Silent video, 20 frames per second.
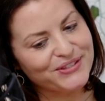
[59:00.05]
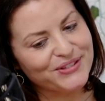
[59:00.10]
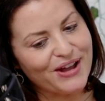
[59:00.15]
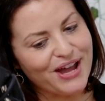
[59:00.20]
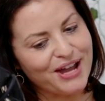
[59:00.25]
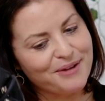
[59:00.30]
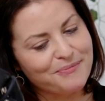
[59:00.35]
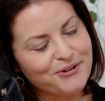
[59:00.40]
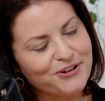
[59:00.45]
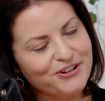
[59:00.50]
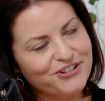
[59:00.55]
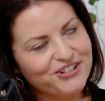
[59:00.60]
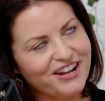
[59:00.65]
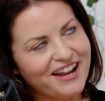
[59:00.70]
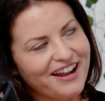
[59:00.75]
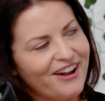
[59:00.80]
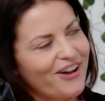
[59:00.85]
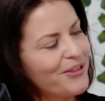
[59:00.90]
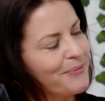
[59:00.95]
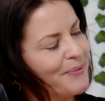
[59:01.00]
So I
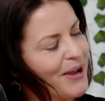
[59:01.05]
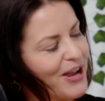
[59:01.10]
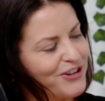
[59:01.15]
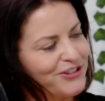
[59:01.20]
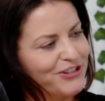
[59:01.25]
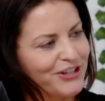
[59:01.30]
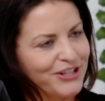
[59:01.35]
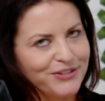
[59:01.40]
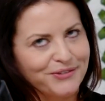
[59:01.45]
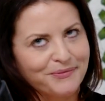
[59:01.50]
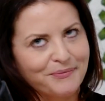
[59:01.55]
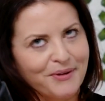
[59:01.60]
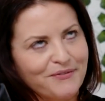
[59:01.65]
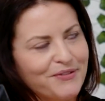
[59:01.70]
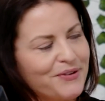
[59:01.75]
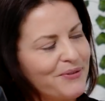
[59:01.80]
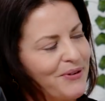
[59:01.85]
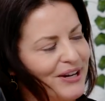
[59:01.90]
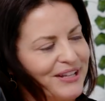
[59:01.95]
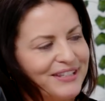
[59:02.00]
appreciate all the patience from
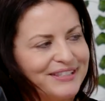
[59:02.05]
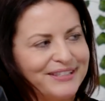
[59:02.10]
everyone.